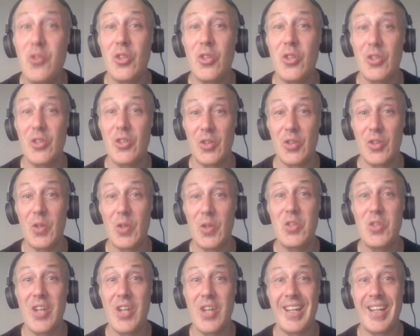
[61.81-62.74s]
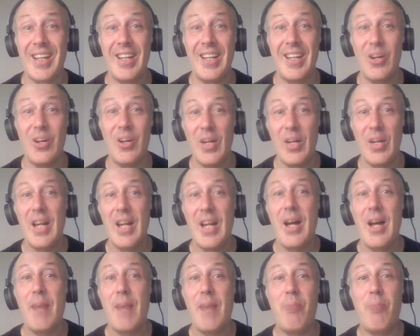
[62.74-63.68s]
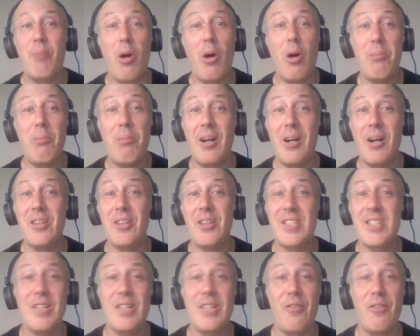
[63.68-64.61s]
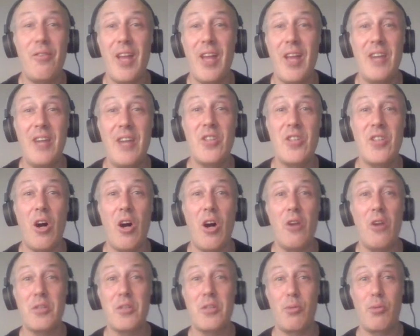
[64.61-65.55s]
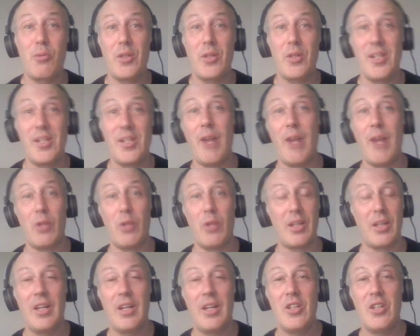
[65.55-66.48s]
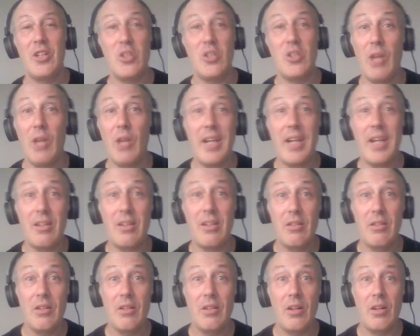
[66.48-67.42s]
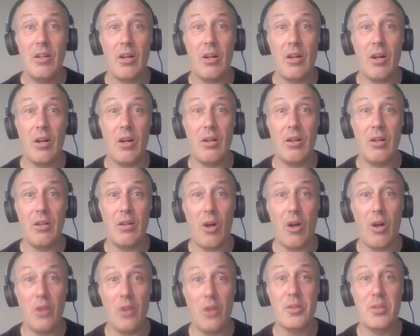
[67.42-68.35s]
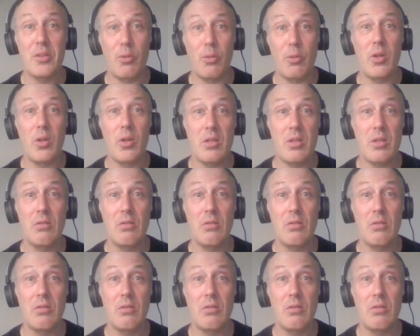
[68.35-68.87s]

So go check it out. All part of Steel Flyers All Sports Network. Do you like all sports?